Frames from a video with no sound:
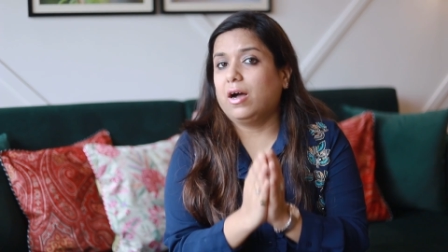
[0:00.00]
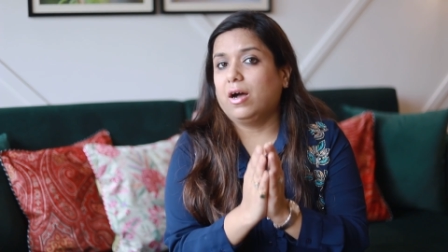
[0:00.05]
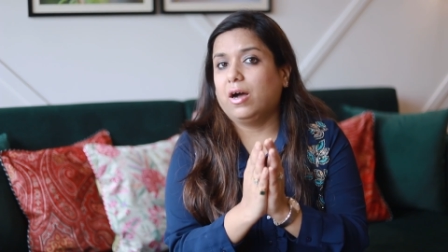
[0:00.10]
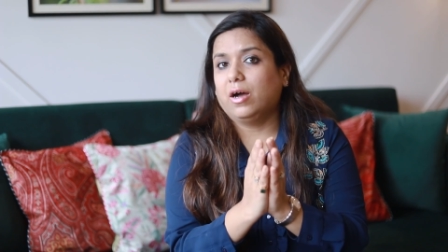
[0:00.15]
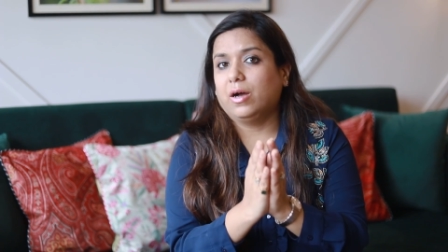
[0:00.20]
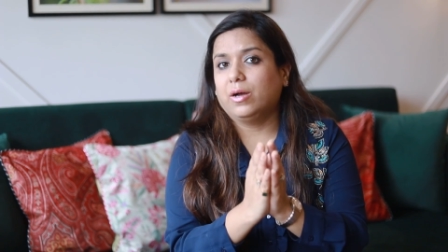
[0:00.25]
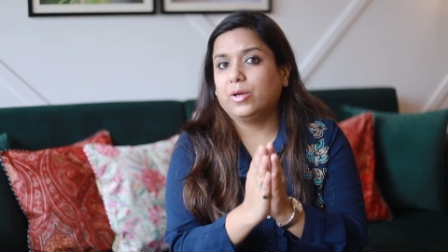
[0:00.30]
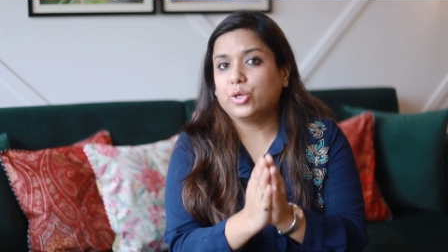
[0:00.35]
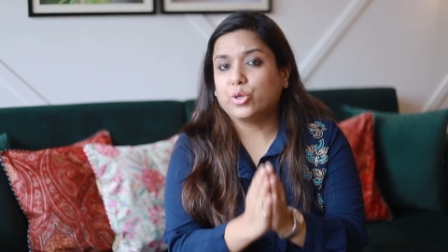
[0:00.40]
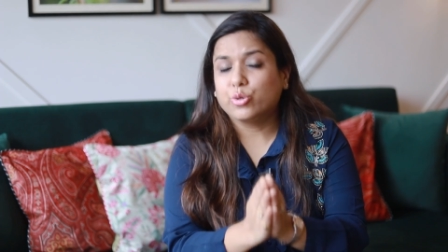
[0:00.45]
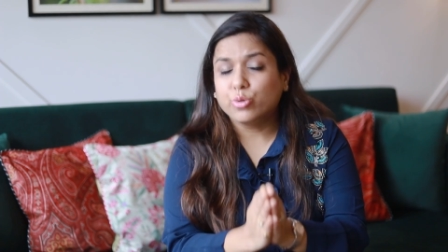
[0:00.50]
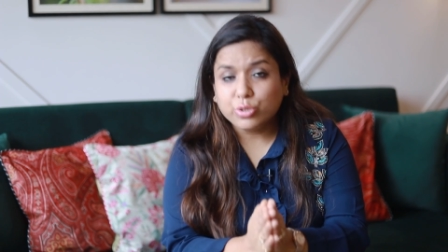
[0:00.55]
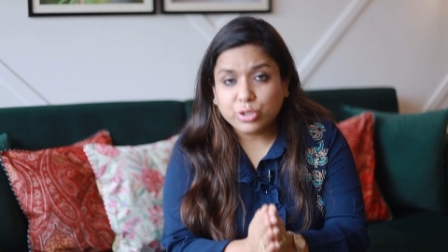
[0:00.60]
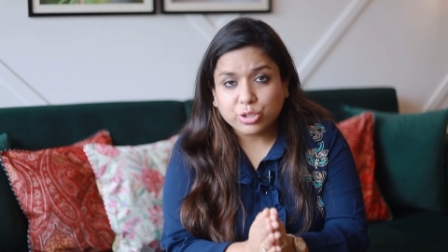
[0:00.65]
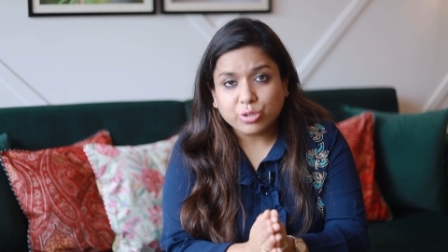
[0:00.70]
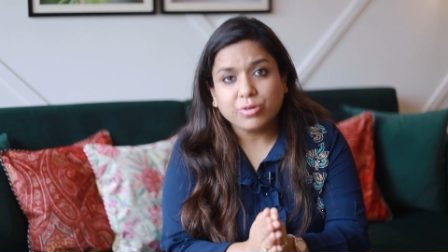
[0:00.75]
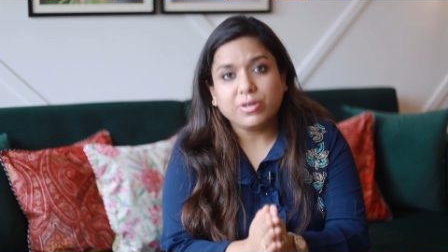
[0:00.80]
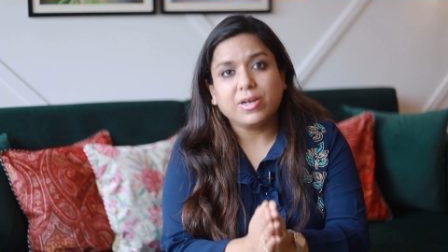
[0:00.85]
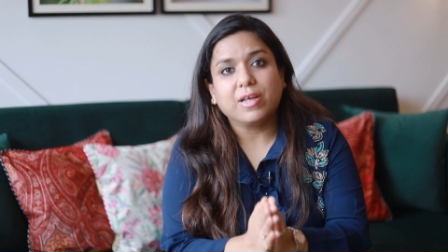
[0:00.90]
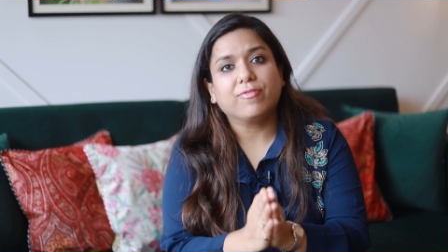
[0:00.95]
uh, you
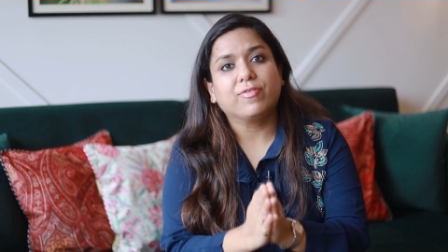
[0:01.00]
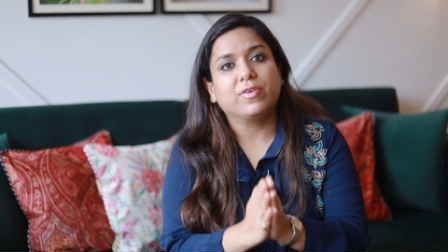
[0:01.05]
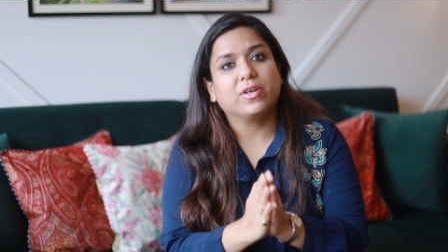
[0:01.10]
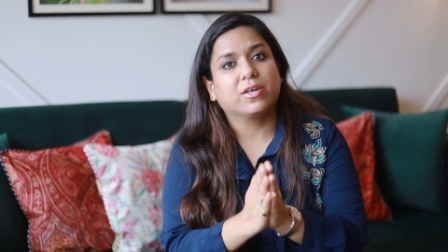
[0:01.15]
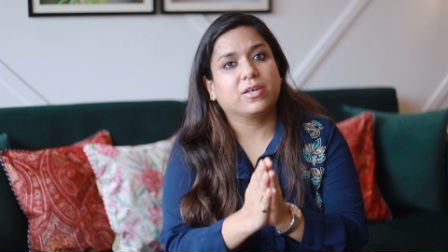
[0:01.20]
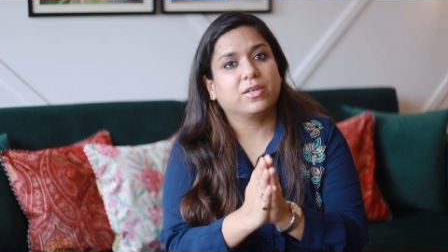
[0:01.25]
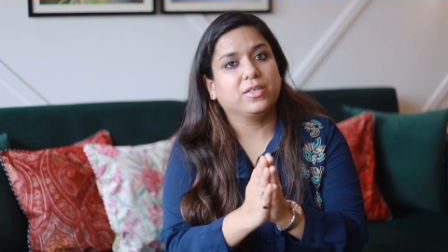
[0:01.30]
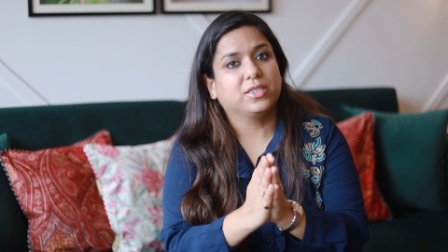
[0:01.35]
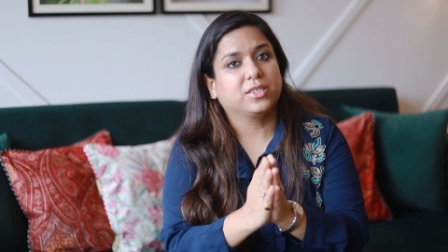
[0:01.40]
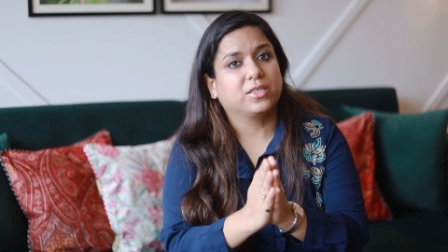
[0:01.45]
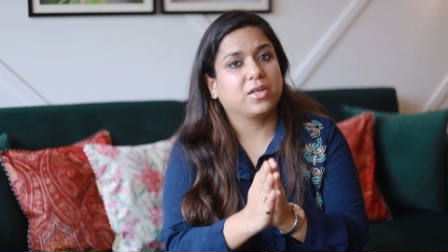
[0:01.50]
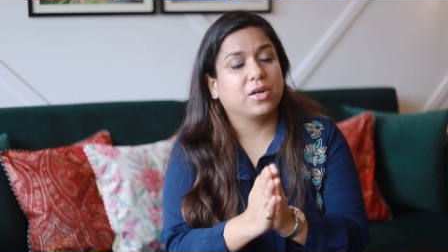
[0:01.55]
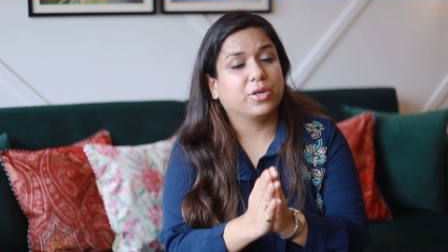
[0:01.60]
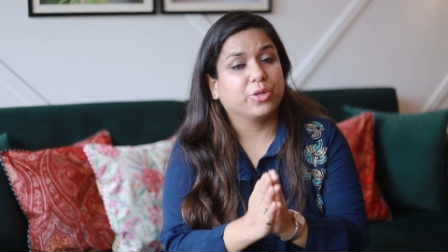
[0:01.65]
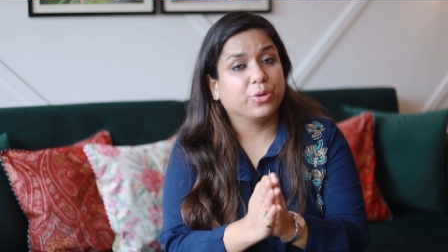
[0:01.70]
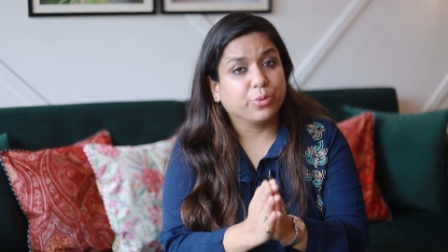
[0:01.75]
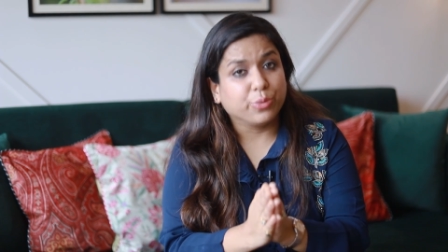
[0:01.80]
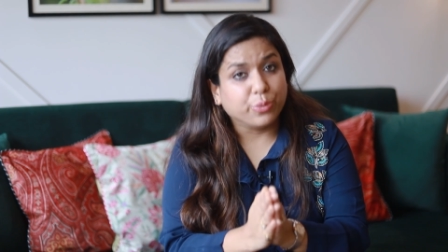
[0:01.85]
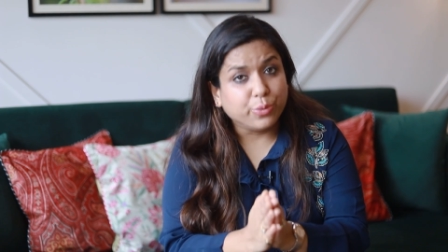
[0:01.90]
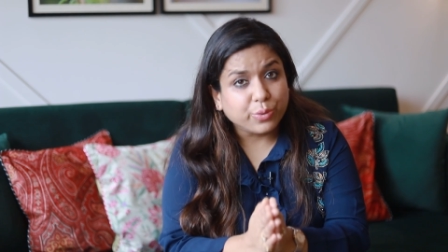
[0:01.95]
should definitely start
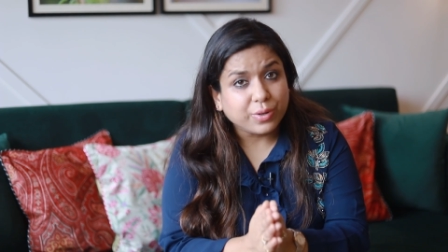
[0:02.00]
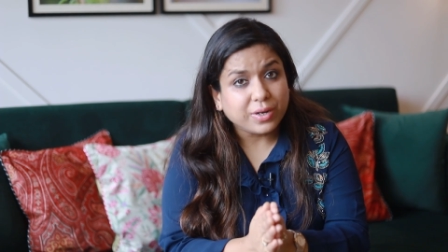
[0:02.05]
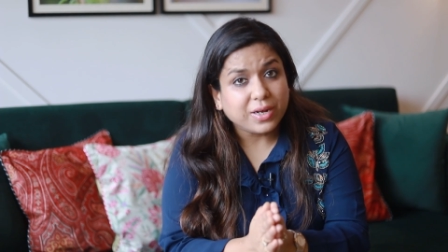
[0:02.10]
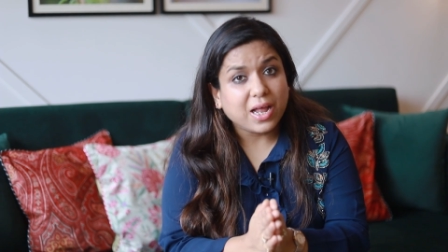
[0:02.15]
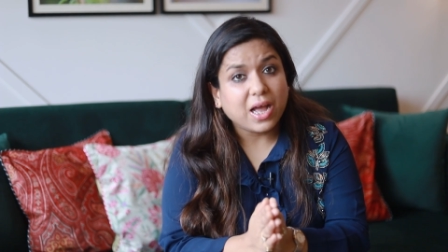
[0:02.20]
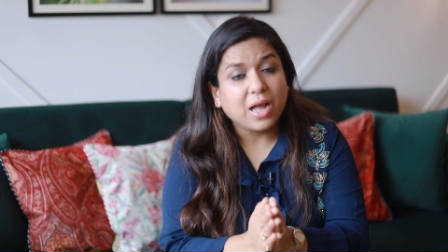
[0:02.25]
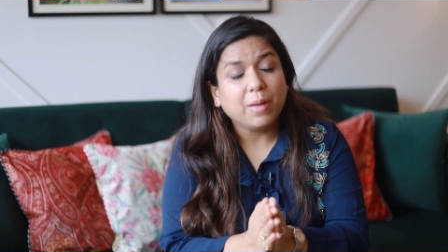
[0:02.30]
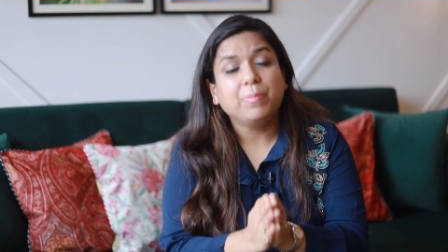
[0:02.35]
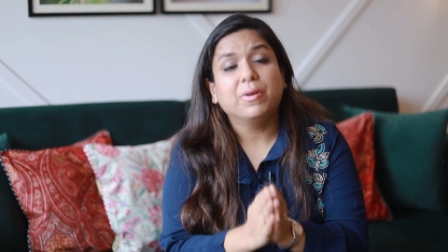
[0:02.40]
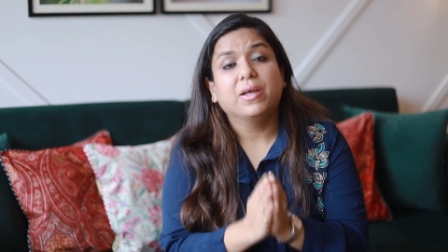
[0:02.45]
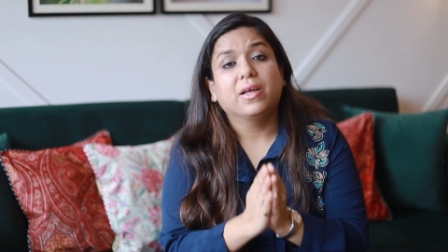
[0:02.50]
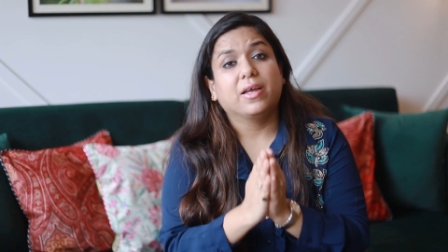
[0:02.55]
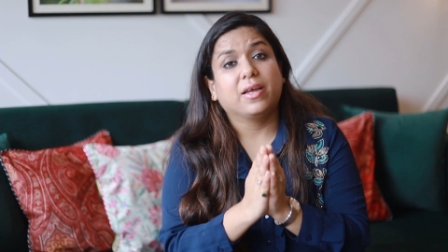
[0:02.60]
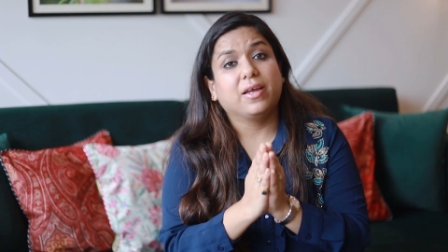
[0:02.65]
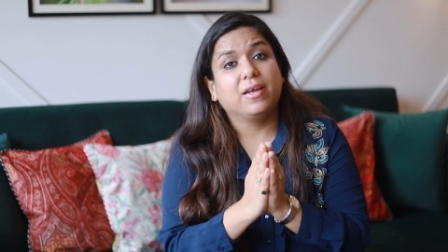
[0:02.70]
your own lab.